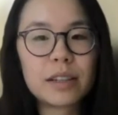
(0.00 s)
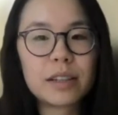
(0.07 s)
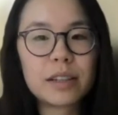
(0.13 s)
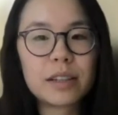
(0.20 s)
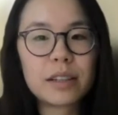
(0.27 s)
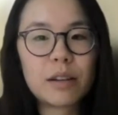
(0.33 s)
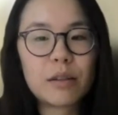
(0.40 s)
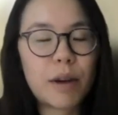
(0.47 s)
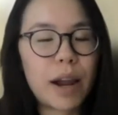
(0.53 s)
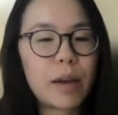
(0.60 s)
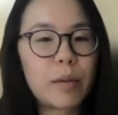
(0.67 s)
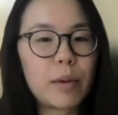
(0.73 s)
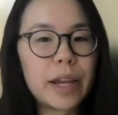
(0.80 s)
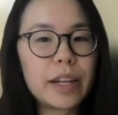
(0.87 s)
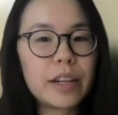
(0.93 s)
a right
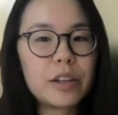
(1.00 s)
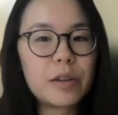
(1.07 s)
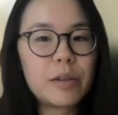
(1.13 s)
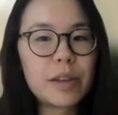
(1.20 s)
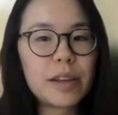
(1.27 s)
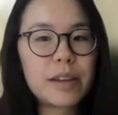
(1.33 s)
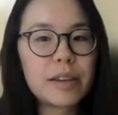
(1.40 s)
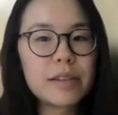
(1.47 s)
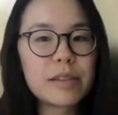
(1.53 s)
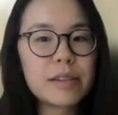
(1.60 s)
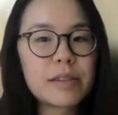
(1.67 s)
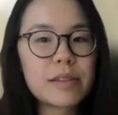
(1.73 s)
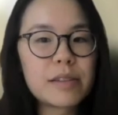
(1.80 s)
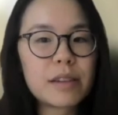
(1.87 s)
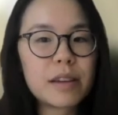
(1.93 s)
way to do things,
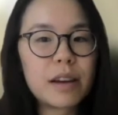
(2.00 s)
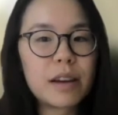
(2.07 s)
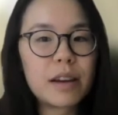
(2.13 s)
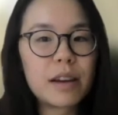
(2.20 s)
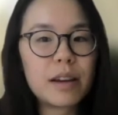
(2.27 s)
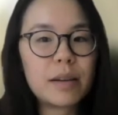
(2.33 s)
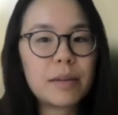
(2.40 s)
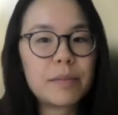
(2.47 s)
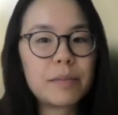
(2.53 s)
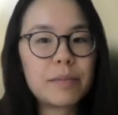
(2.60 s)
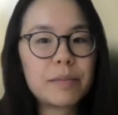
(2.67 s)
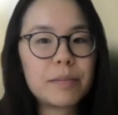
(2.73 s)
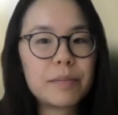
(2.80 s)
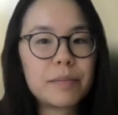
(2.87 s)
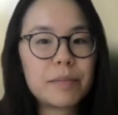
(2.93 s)

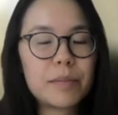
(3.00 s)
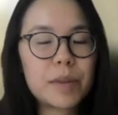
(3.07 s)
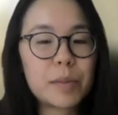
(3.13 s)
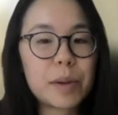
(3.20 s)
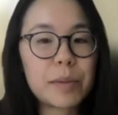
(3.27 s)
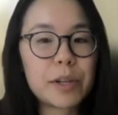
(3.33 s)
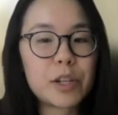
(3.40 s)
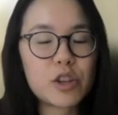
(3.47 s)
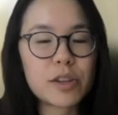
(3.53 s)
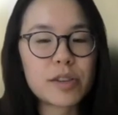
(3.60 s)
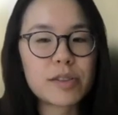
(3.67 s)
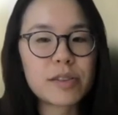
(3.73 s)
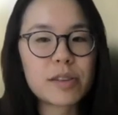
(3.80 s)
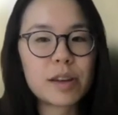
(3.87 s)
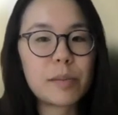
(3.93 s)
but maybe
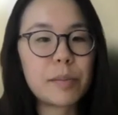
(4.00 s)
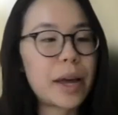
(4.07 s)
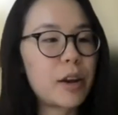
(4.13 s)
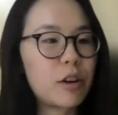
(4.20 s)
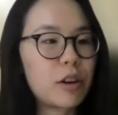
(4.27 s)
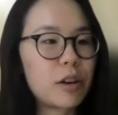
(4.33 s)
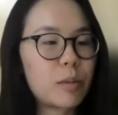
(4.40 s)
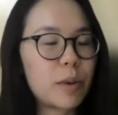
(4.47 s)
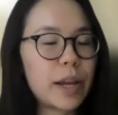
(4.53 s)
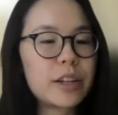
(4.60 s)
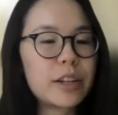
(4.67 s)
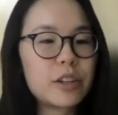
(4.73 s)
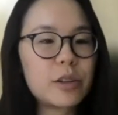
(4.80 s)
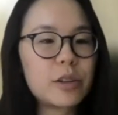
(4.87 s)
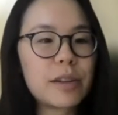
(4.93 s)
just a better way to
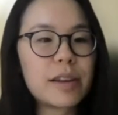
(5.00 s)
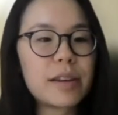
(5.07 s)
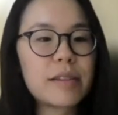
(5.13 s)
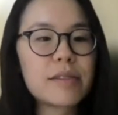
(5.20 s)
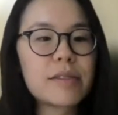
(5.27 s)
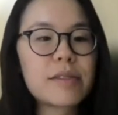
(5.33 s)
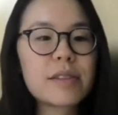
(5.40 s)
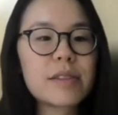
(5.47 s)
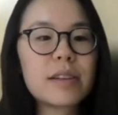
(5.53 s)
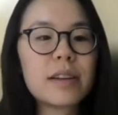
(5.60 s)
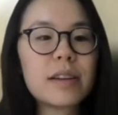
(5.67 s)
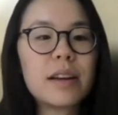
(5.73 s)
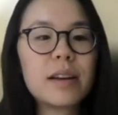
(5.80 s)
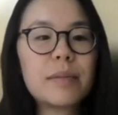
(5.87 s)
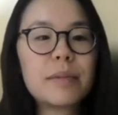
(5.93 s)
do things,
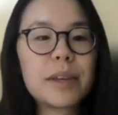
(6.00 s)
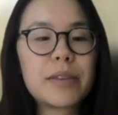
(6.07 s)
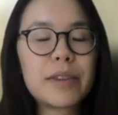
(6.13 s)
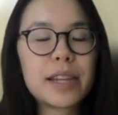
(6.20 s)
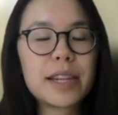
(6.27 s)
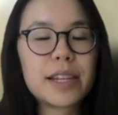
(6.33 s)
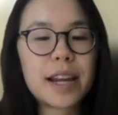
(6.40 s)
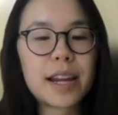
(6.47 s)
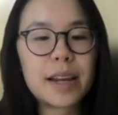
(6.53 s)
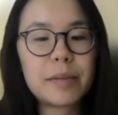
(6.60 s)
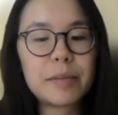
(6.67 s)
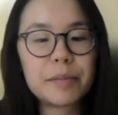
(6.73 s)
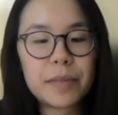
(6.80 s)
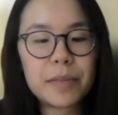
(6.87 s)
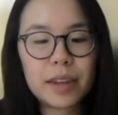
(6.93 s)
given the
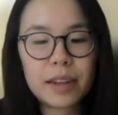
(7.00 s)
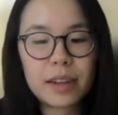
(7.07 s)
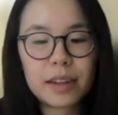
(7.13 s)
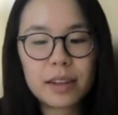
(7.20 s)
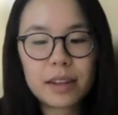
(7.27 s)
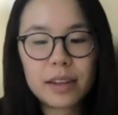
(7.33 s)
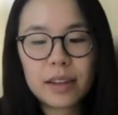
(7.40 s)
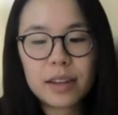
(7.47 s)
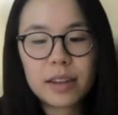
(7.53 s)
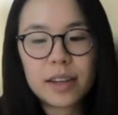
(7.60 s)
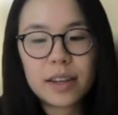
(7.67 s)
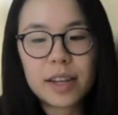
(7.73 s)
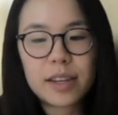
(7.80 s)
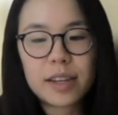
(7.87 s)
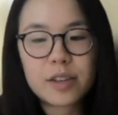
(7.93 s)
time.
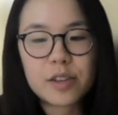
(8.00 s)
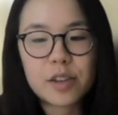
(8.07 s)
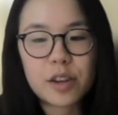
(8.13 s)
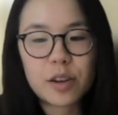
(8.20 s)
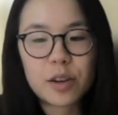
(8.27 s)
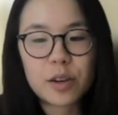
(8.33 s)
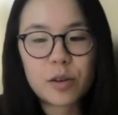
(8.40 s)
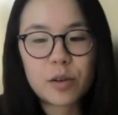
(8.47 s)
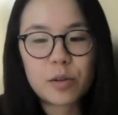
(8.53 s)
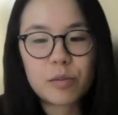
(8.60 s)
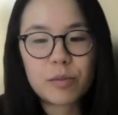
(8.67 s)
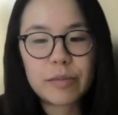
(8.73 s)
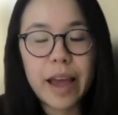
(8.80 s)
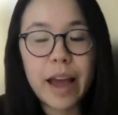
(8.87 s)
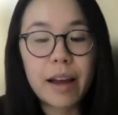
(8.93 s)
And so,
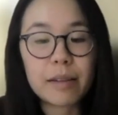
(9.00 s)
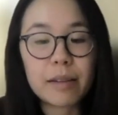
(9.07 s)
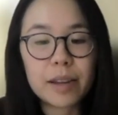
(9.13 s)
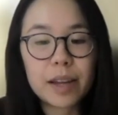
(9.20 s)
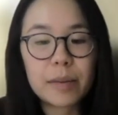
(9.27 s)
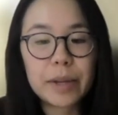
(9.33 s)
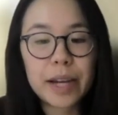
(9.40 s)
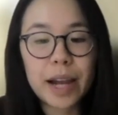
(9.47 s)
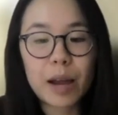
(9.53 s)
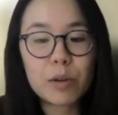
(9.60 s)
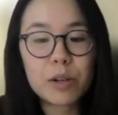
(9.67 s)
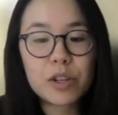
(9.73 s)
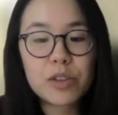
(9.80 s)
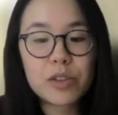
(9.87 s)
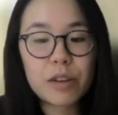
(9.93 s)
yeah, I would
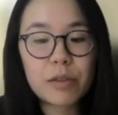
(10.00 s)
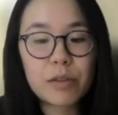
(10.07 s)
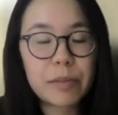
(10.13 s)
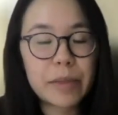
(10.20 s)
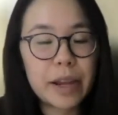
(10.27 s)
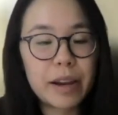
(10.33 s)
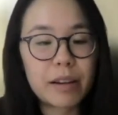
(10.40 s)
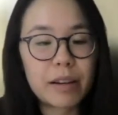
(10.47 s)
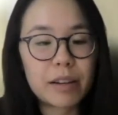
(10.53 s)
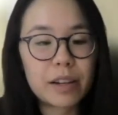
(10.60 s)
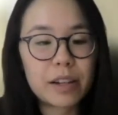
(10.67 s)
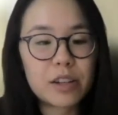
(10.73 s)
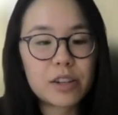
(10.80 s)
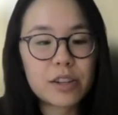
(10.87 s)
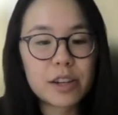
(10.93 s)
just start from there
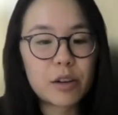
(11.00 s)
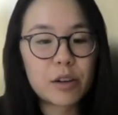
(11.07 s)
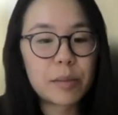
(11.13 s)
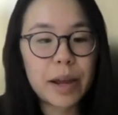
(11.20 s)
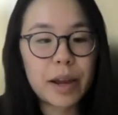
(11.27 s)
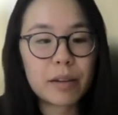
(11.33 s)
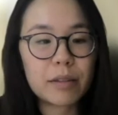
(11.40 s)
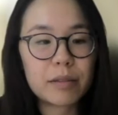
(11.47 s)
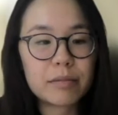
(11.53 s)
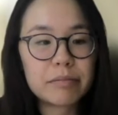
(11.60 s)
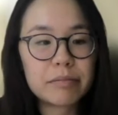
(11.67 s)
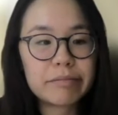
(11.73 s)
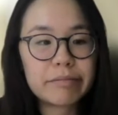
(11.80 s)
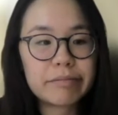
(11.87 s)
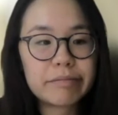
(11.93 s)
and just hear them out.
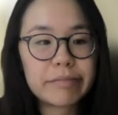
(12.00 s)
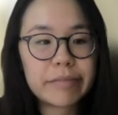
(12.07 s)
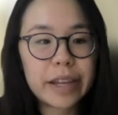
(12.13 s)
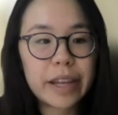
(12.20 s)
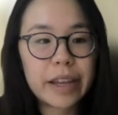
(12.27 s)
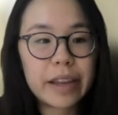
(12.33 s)
And